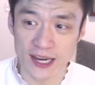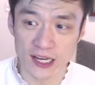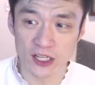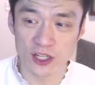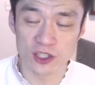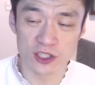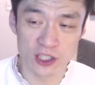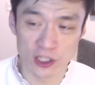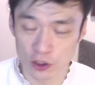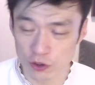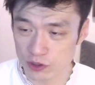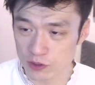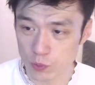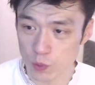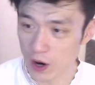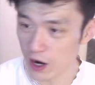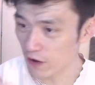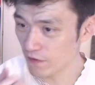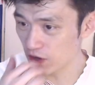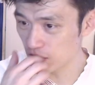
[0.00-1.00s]
England did lose
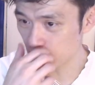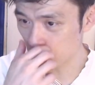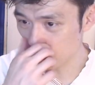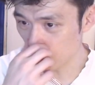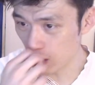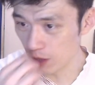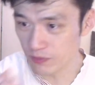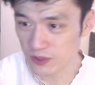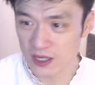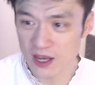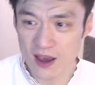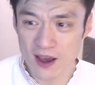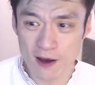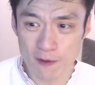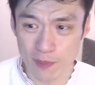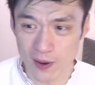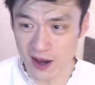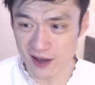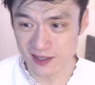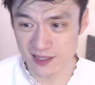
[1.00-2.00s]
one of their scrums,
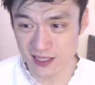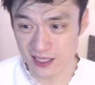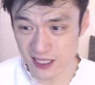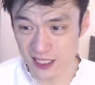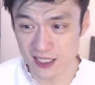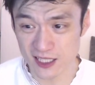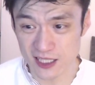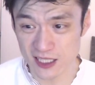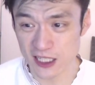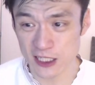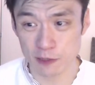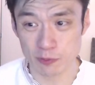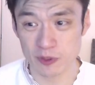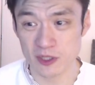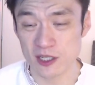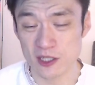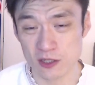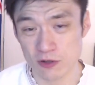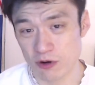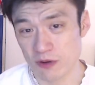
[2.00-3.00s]
but
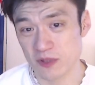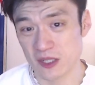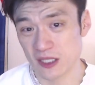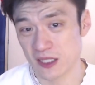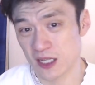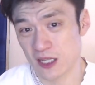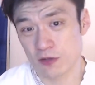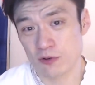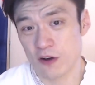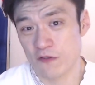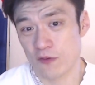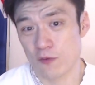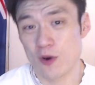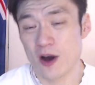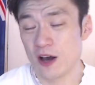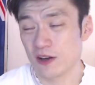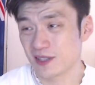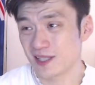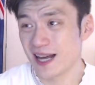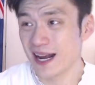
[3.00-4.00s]
66% scrum success rate for
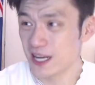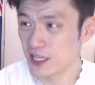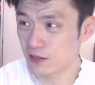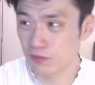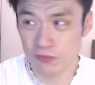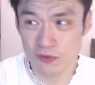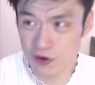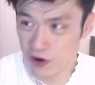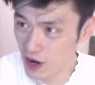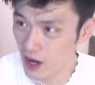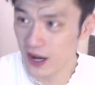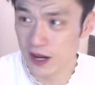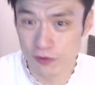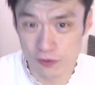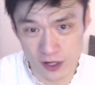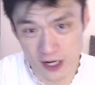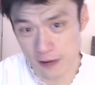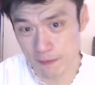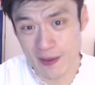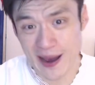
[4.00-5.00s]
Wales. That is really,
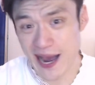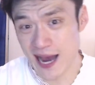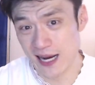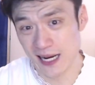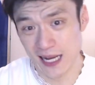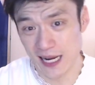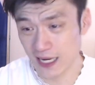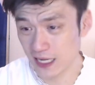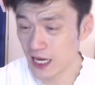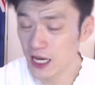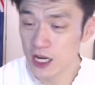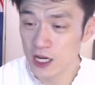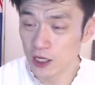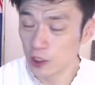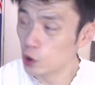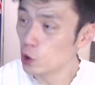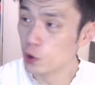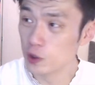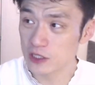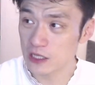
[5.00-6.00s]
really bad. Like
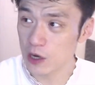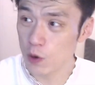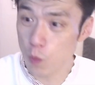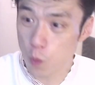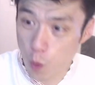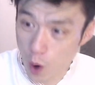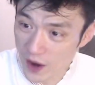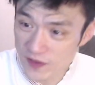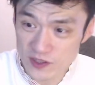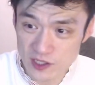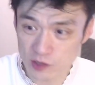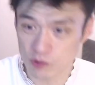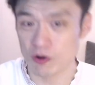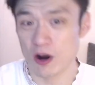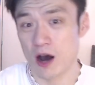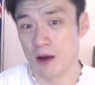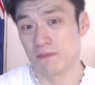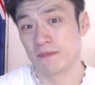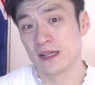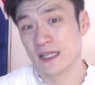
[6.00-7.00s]
losing one
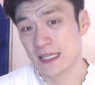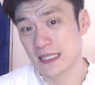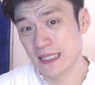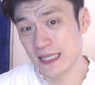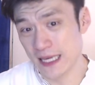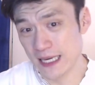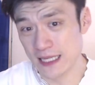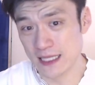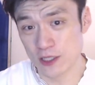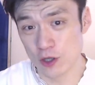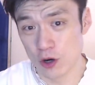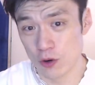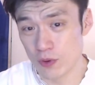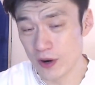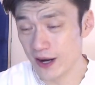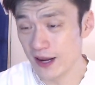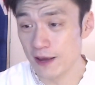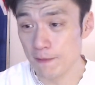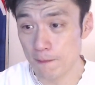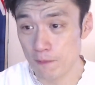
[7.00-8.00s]
scrum is
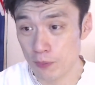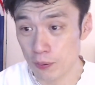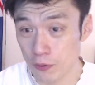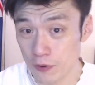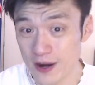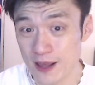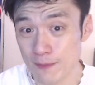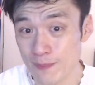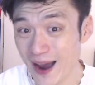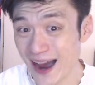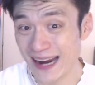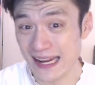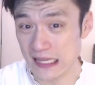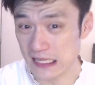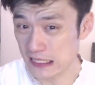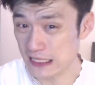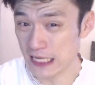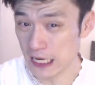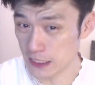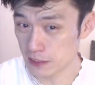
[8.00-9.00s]
already pretty bad in
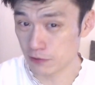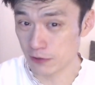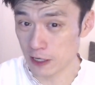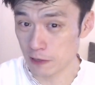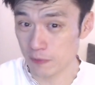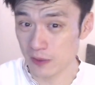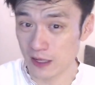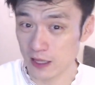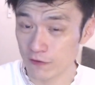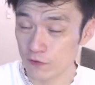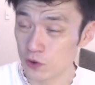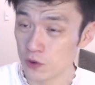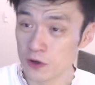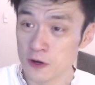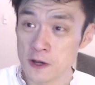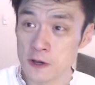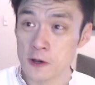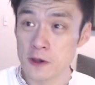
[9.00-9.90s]
the Test rugby level.